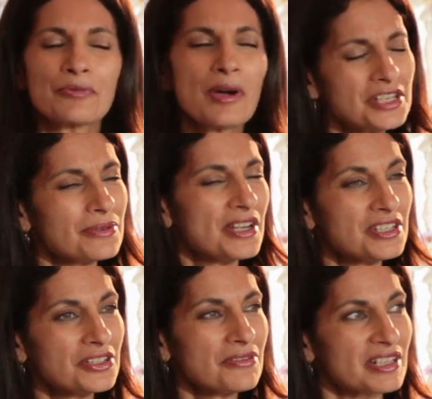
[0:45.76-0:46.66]
Why do
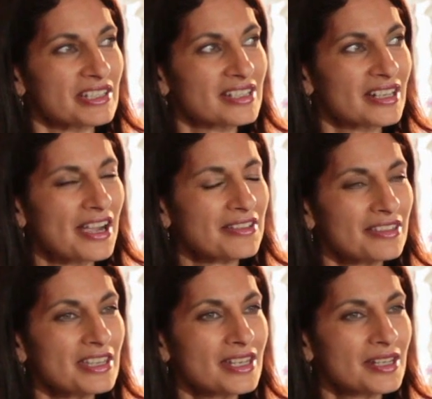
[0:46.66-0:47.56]
I do it? I
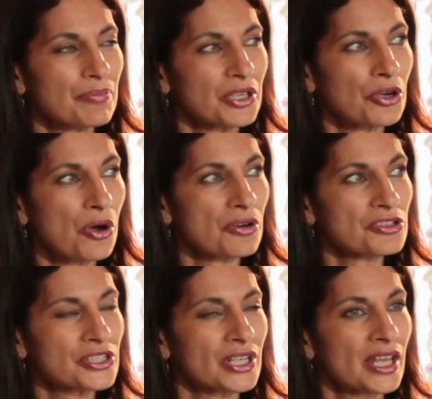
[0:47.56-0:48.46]
think
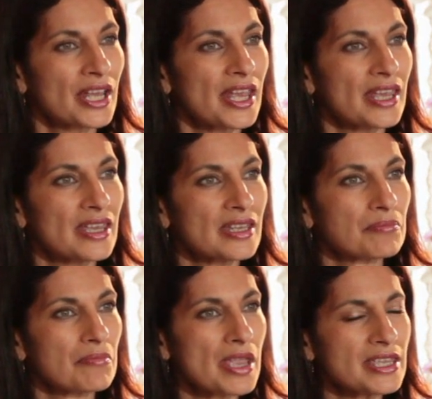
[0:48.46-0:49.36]
because
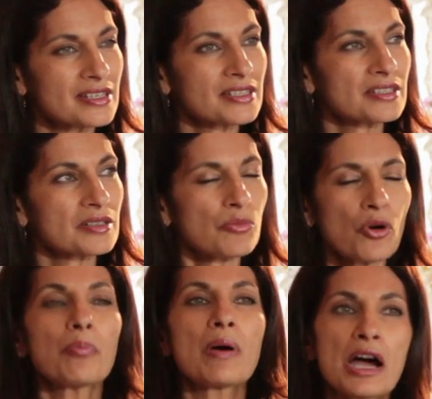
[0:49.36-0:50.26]
it makes it a
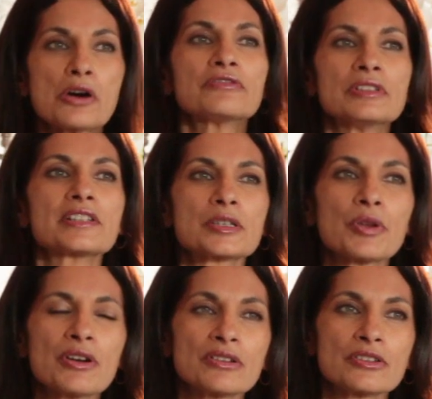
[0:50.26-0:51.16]
more powerful
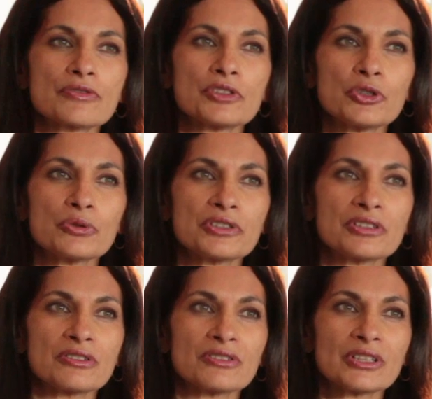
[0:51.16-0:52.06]
experience for the
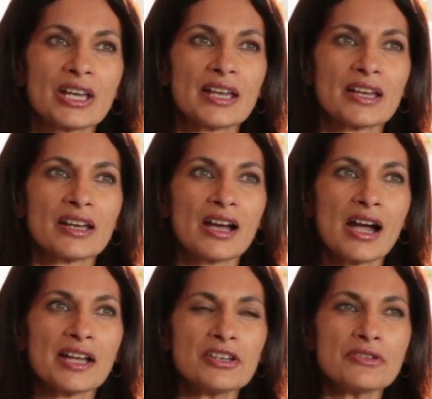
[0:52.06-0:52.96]
audience.
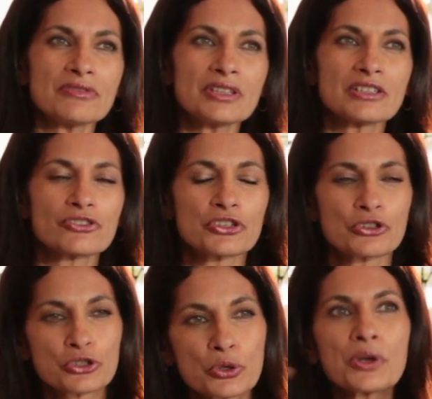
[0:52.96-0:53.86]
I don't think
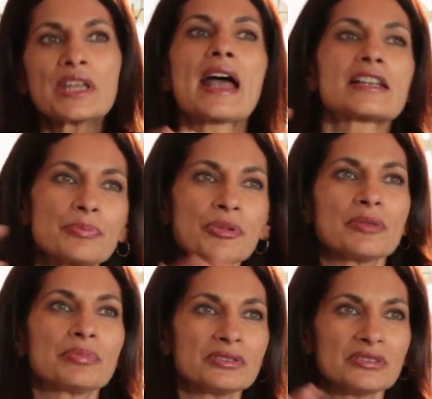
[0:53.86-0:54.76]
just talking at
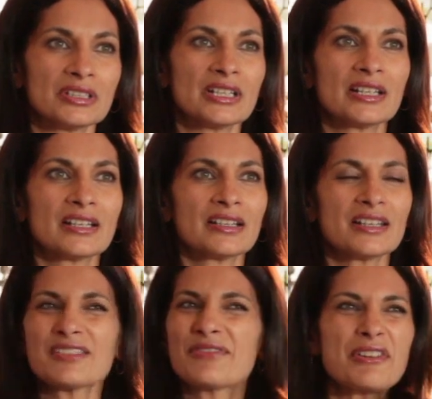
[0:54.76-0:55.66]
people
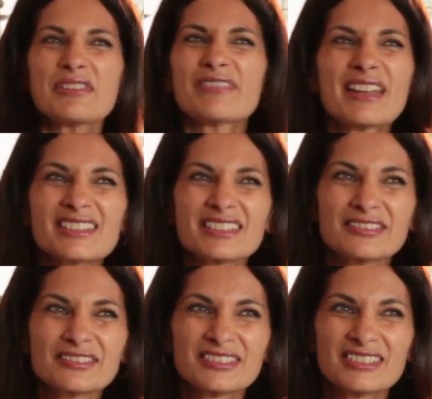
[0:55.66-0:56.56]
is very
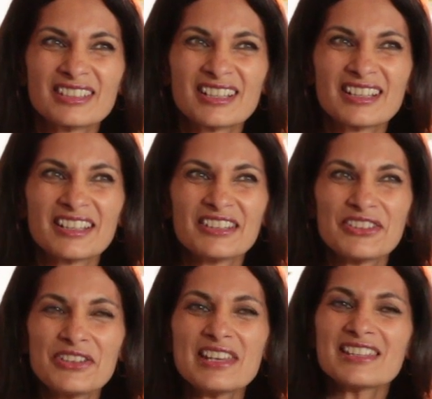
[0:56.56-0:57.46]
effective.
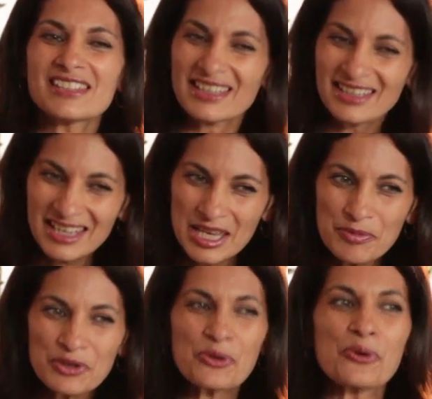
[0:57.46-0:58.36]
You need to
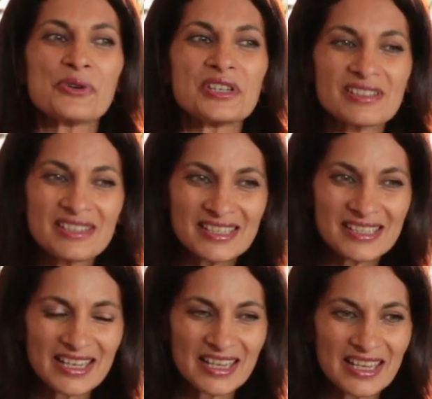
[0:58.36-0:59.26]
keep your
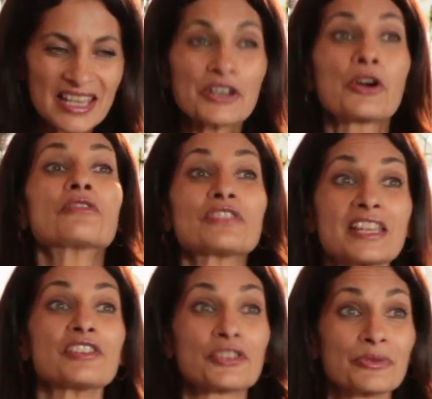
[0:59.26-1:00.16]
audience in a
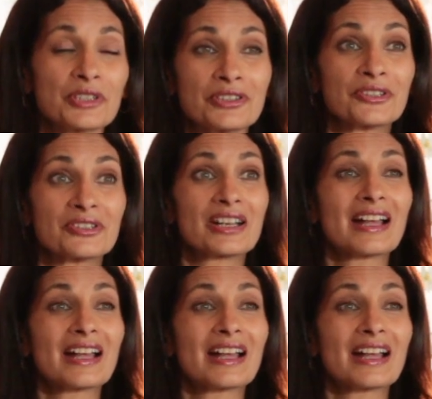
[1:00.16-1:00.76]
conversation with you,